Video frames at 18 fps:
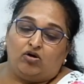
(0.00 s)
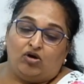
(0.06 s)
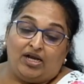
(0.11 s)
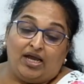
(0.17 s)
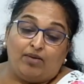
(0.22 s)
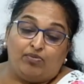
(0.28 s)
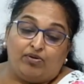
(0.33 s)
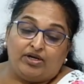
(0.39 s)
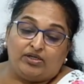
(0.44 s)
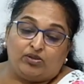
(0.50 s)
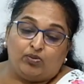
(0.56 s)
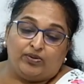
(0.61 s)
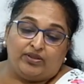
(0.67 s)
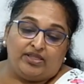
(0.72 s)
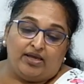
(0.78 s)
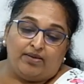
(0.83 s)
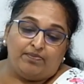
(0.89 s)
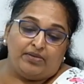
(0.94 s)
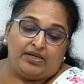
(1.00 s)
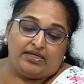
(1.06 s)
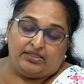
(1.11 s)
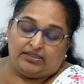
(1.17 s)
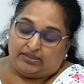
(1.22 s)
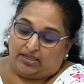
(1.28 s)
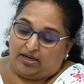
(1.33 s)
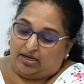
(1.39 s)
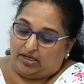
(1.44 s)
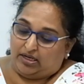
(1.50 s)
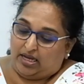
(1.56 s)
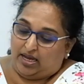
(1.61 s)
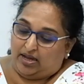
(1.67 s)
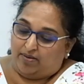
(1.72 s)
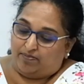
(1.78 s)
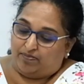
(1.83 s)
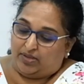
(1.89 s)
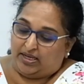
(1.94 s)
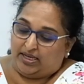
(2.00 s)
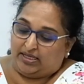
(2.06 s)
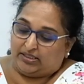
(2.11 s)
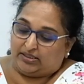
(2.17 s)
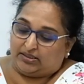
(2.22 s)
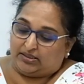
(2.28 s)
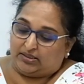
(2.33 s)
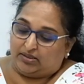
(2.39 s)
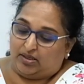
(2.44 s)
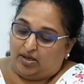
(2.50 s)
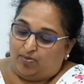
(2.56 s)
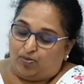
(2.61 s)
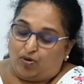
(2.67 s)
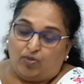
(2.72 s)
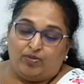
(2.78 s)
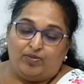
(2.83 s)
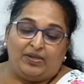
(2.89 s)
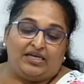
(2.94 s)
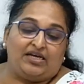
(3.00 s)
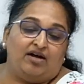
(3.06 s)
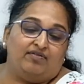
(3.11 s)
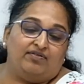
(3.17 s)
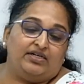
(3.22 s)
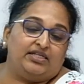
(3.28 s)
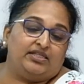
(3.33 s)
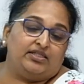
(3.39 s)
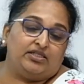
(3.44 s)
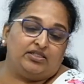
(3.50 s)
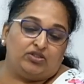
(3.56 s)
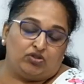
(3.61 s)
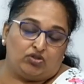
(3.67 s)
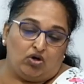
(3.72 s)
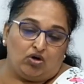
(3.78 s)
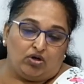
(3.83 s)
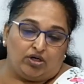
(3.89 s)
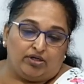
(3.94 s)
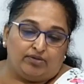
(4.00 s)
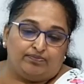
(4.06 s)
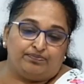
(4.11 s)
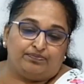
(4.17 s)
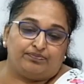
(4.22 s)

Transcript: collaborate with them is probably covered in this talk.